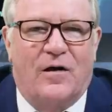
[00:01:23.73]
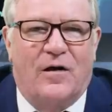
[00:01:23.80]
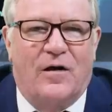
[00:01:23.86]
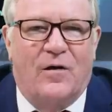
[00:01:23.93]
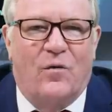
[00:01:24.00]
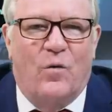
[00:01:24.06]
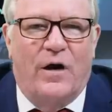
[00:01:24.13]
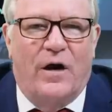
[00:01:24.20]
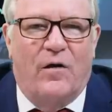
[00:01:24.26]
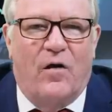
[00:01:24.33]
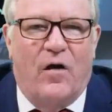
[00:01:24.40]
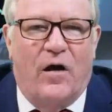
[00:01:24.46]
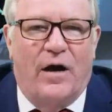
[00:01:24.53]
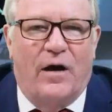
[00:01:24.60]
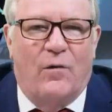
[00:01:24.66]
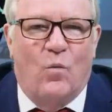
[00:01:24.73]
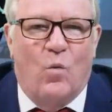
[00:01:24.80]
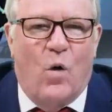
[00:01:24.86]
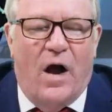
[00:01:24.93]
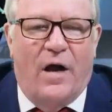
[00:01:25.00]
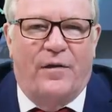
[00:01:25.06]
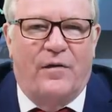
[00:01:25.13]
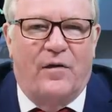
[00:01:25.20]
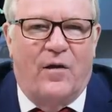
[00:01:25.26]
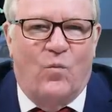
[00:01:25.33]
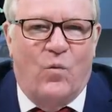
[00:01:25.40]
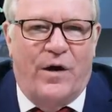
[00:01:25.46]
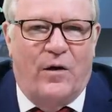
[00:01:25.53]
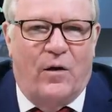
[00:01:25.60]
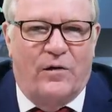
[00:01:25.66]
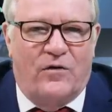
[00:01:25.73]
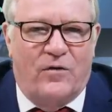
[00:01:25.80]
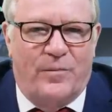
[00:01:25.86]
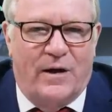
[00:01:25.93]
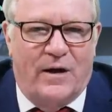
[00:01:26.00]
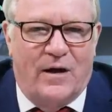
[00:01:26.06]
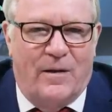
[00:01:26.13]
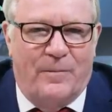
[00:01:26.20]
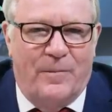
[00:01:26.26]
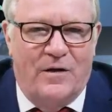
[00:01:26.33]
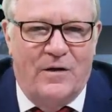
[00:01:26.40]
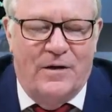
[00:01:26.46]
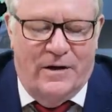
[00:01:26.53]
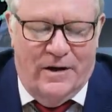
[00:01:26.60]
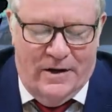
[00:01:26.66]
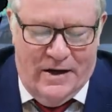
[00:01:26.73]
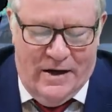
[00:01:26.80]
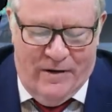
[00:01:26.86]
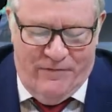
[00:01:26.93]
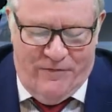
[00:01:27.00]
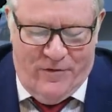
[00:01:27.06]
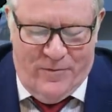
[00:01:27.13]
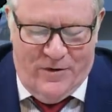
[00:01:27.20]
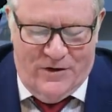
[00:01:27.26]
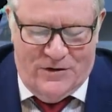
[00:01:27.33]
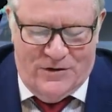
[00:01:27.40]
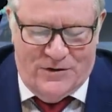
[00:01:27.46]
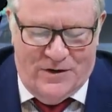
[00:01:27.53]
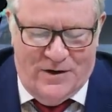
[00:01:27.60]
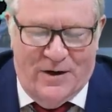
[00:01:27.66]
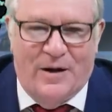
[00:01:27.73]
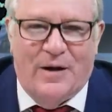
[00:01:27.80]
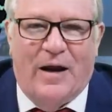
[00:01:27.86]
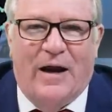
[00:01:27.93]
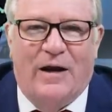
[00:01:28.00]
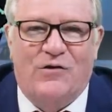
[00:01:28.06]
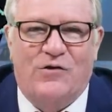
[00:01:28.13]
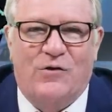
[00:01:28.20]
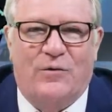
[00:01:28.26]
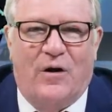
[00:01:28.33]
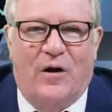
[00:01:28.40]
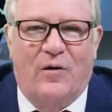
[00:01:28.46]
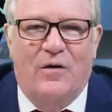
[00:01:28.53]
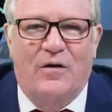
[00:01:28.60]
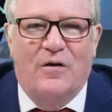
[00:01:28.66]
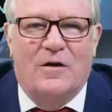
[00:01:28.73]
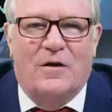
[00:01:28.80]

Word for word: Uh, where I won and went on to become uh, infamous, uh, as you know.